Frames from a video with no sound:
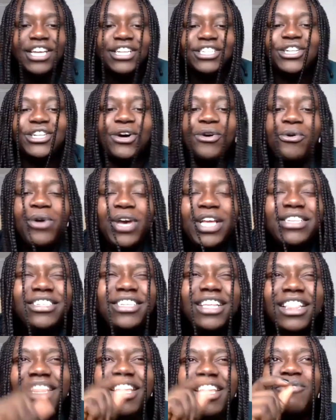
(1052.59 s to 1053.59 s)
So
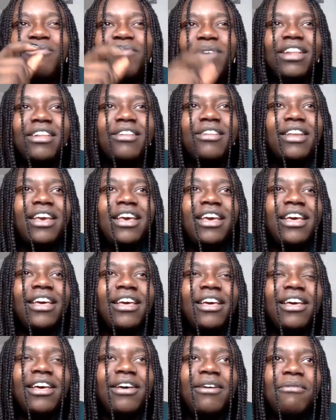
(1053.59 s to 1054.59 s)
it's a little bit
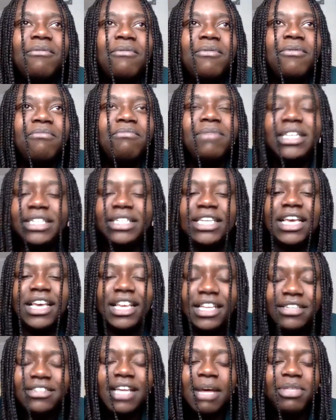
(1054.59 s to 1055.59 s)

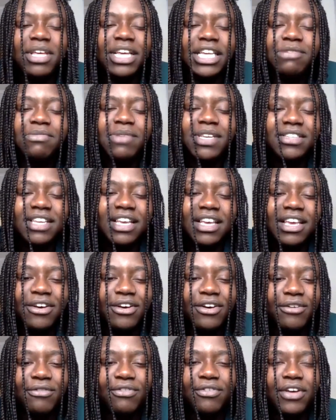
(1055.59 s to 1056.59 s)
missing, something is missing.